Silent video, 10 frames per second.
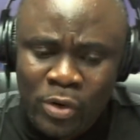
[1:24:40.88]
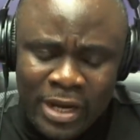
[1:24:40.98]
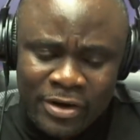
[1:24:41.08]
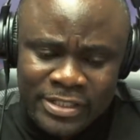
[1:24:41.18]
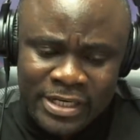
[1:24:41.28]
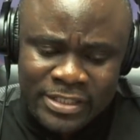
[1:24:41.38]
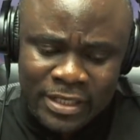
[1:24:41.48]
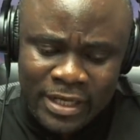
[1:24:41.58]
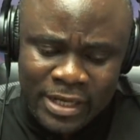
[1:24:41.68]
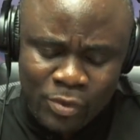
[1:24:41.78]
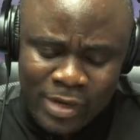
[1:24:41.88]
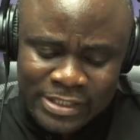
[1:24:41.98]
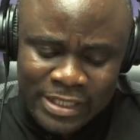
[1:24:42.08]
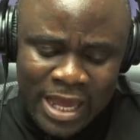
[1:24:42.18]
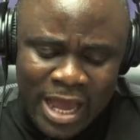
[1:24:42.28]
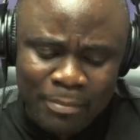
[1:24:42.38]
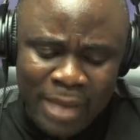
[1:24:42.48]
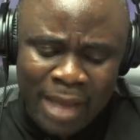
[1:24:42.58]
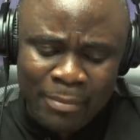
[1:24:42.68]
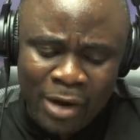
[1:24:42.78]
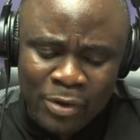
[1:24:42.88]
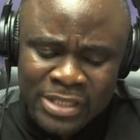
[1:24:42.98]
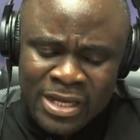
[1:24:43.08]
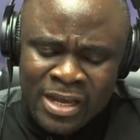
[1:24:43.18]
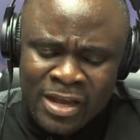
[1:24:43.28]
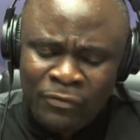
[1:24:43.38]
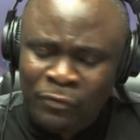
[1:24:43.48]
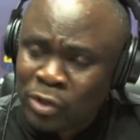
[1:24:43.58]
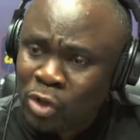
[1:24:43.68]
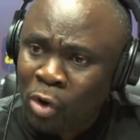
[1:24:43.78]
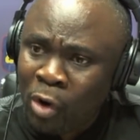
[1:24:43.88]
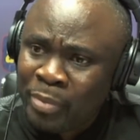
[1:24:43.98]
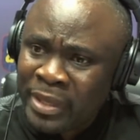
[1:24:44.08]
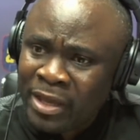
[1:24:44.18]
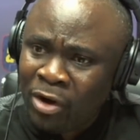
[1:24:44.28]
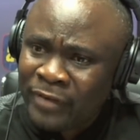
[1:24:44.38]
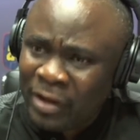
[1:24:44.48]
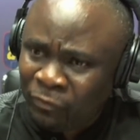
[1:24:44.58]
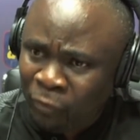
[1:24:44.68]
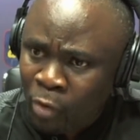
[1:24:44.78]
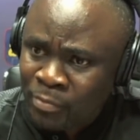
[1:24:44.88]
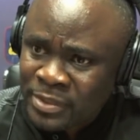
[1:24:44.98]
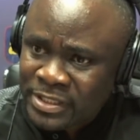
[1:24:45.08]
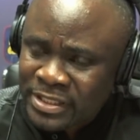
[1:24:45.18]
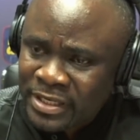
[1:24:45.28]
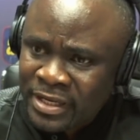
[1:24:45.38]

There is this late questioner about photocopy of the forms.